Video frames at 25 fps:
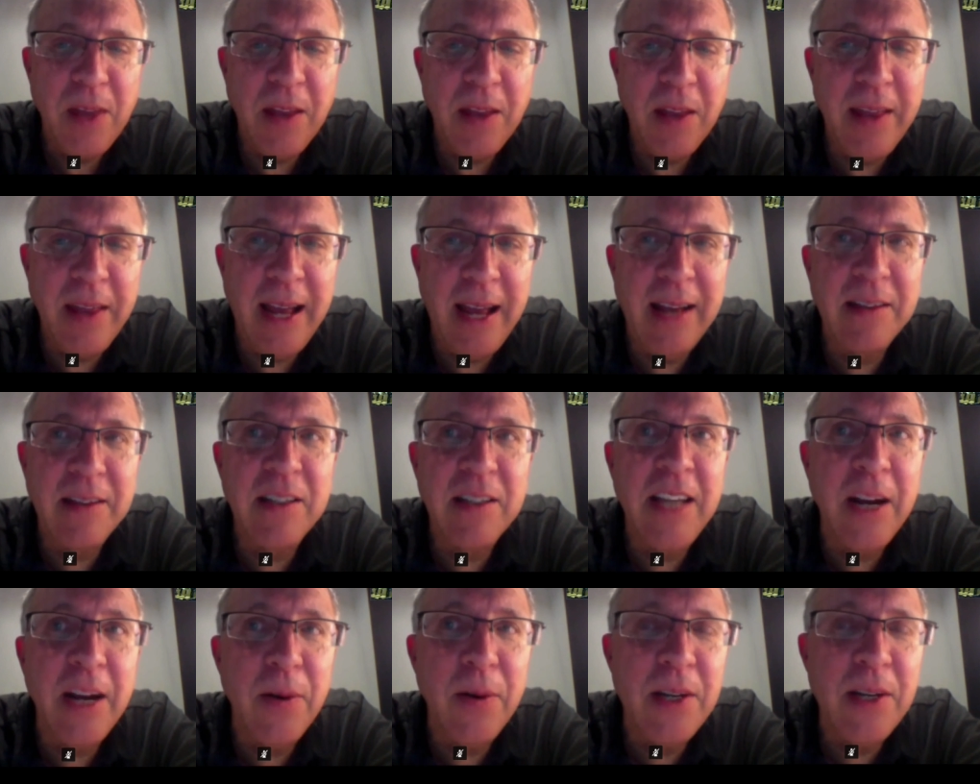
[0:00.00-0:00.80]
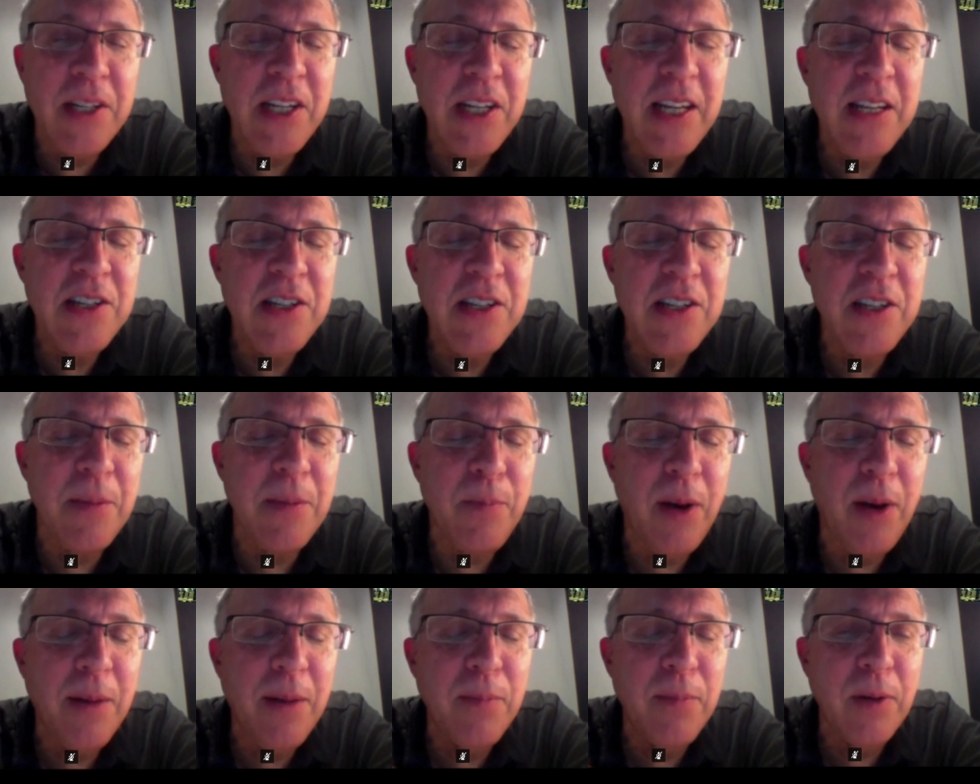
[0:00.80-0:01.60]
that guarantees the
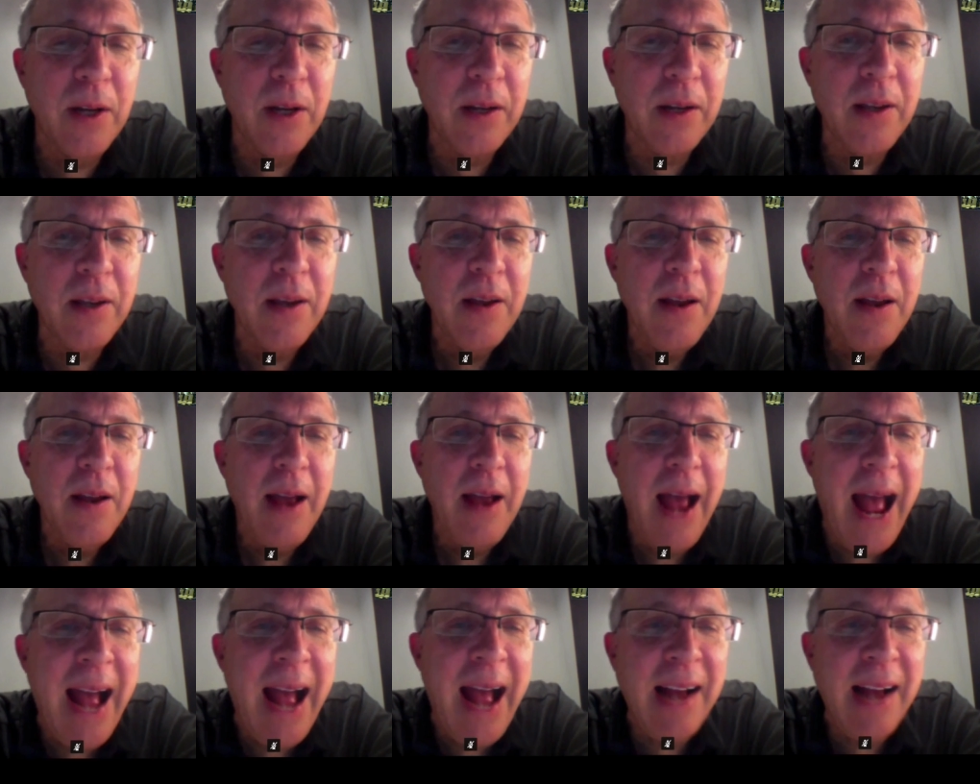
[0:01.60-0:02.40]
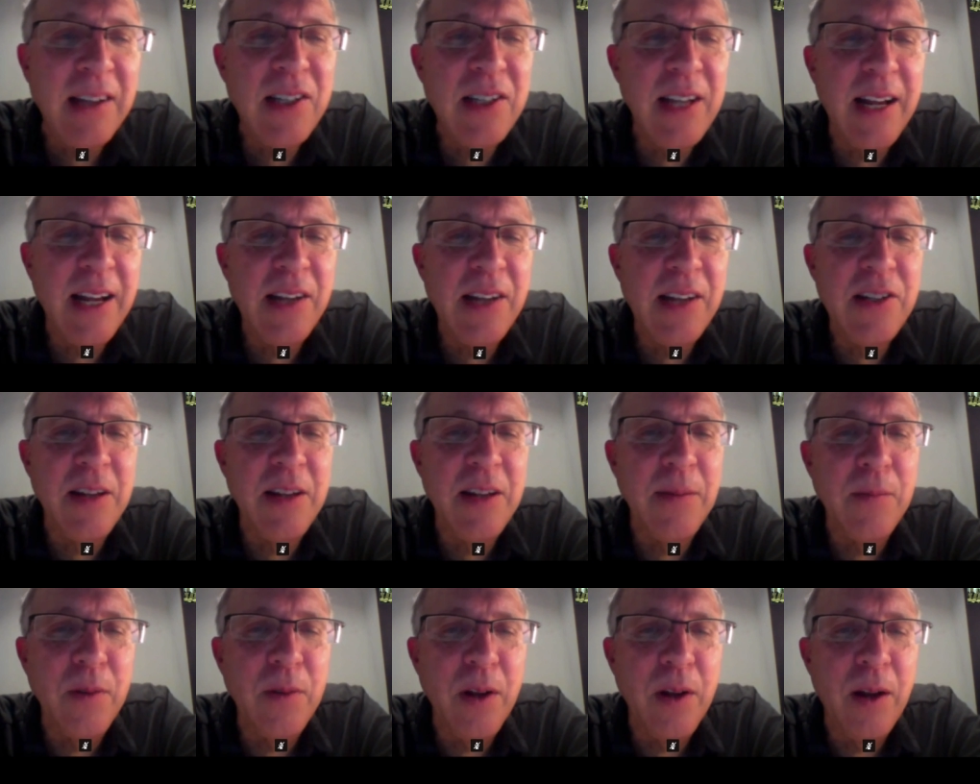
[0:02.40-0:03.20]
public access
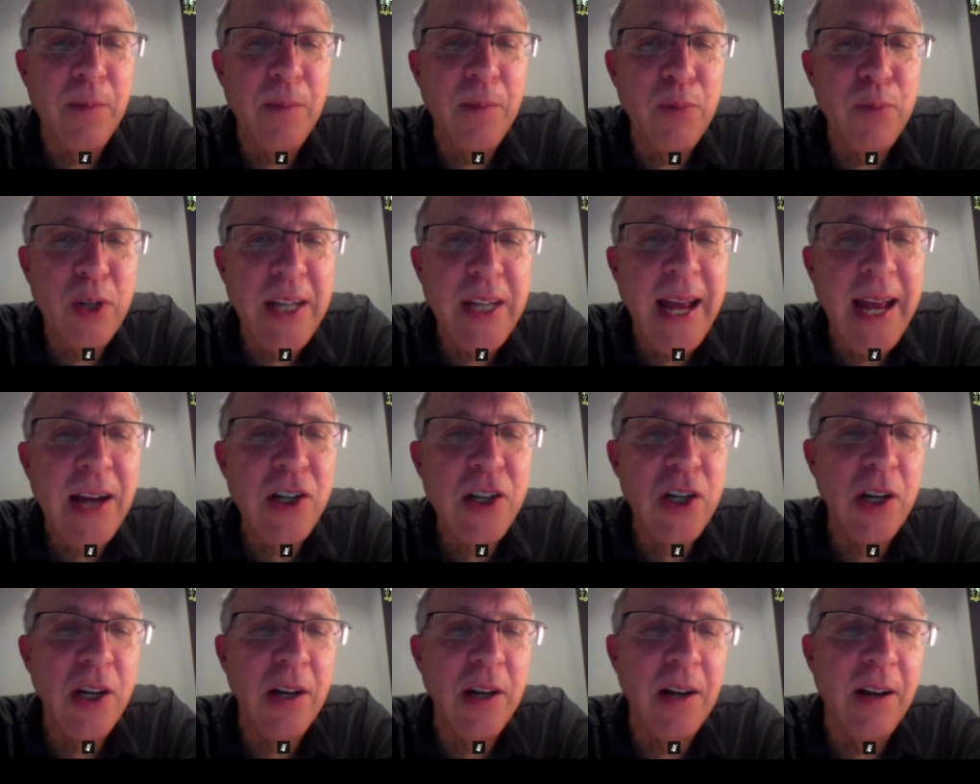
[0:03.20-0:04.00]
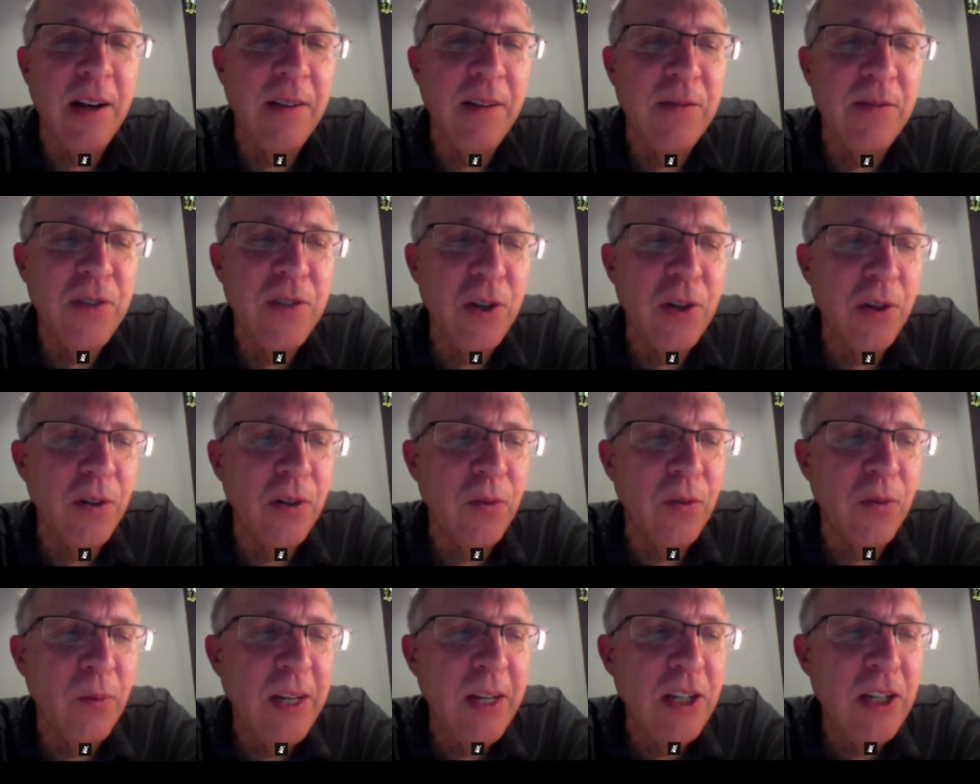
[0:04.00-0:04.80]
and protection of
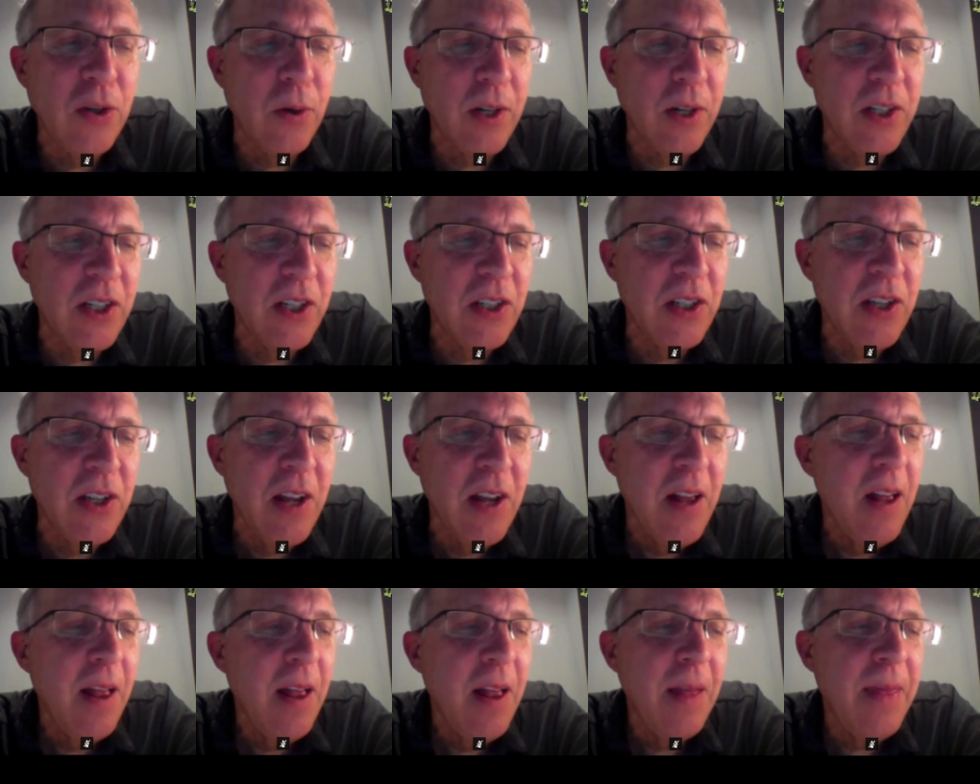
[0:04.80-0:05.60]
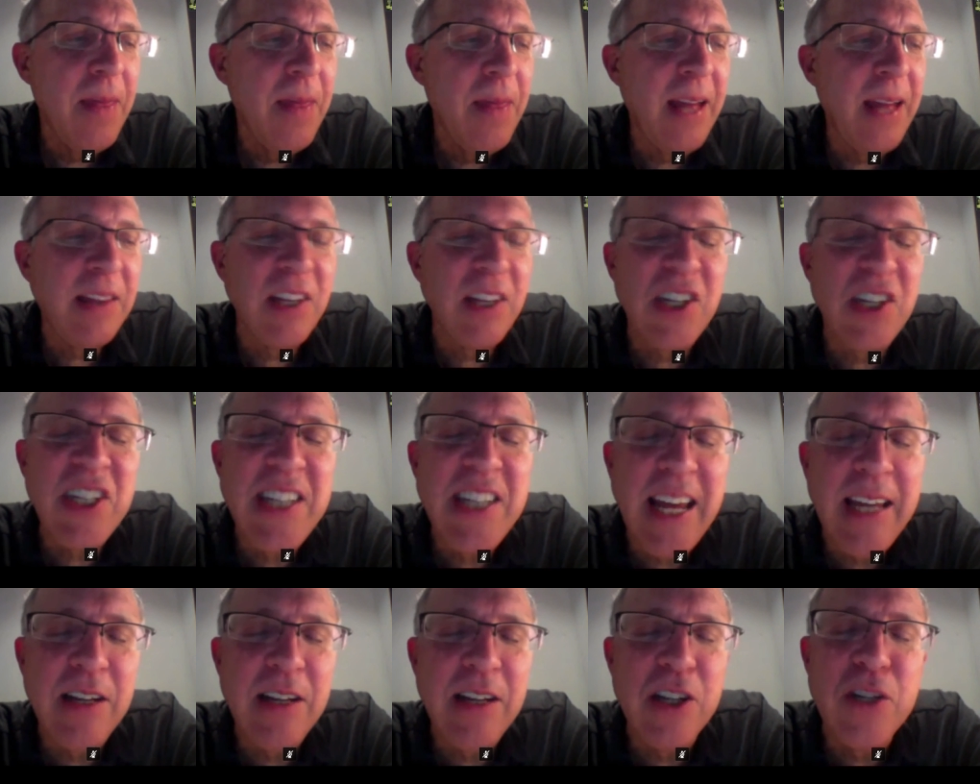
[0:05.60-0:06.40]
certain resources that the
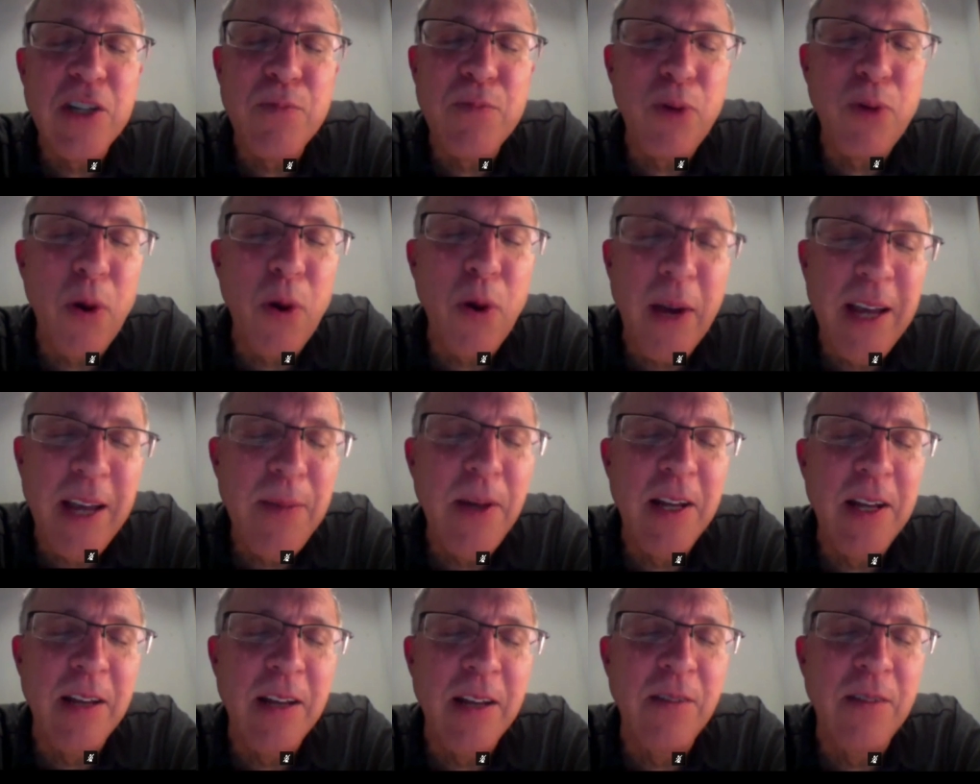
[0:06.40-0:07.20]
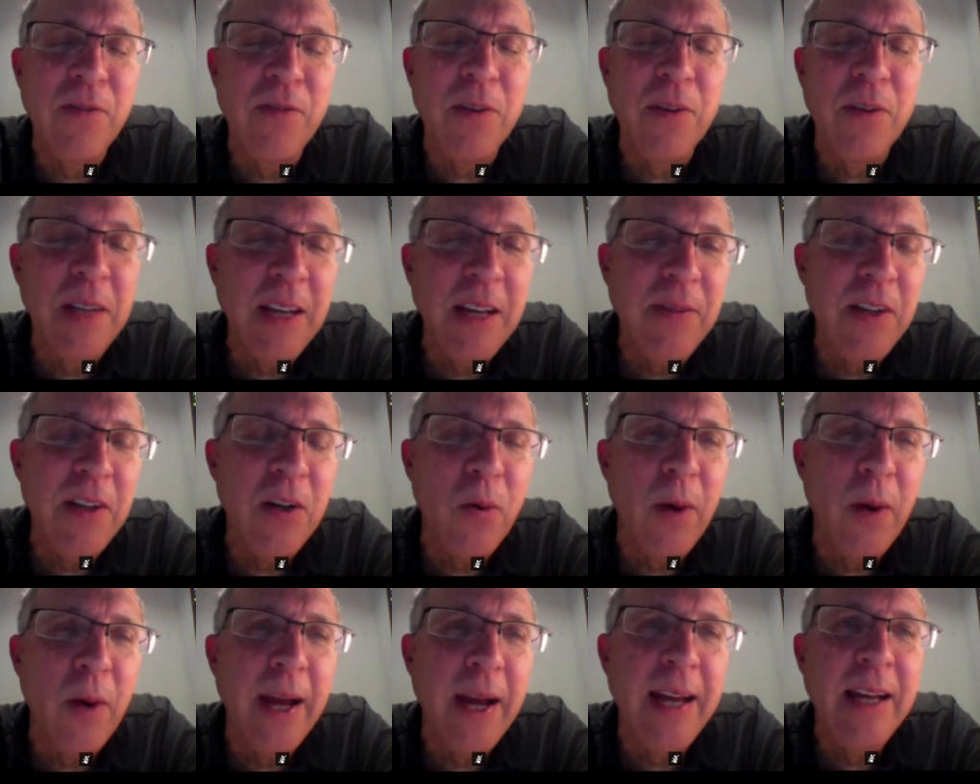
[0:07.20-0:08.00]
state is prohibited from giving
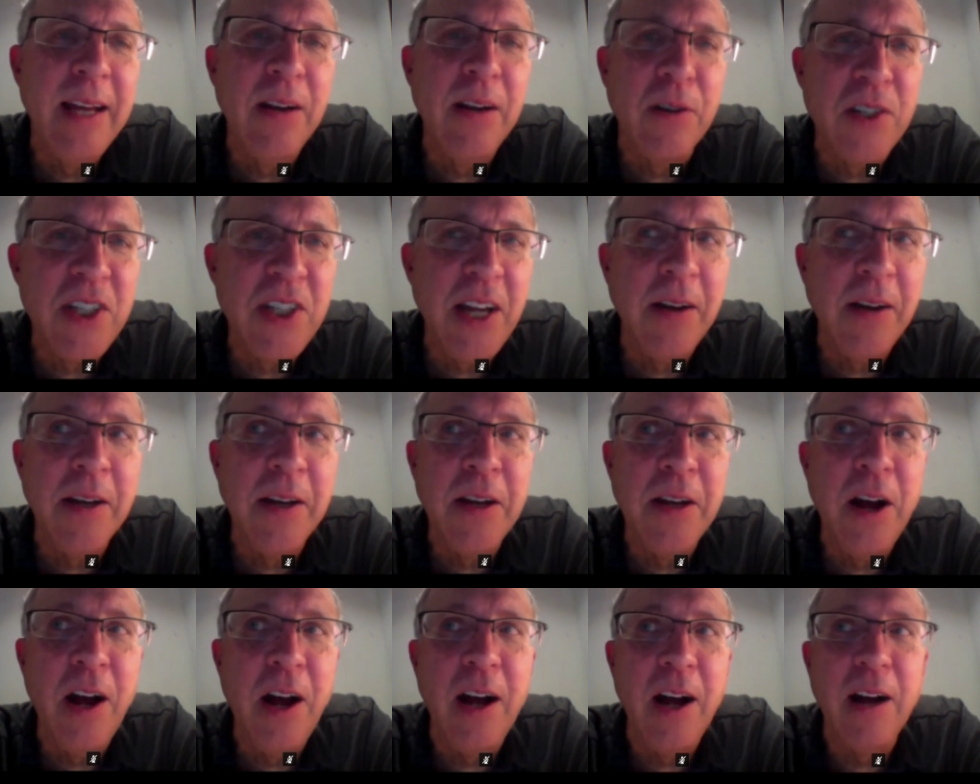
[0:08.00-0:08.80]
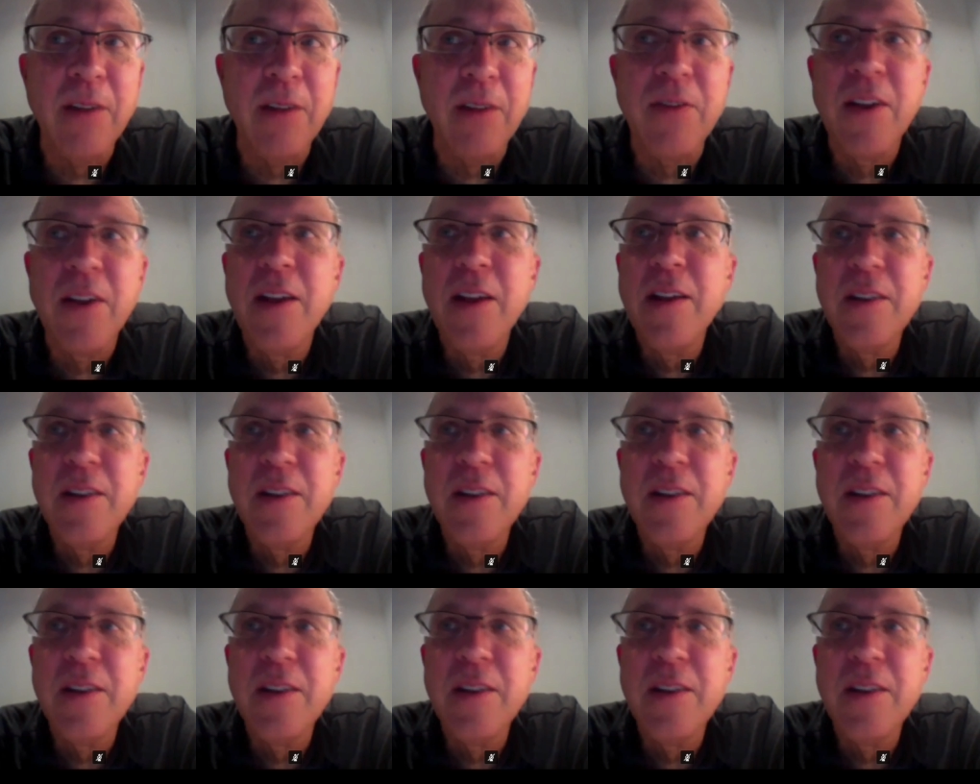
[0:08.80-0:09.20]
away or selling off,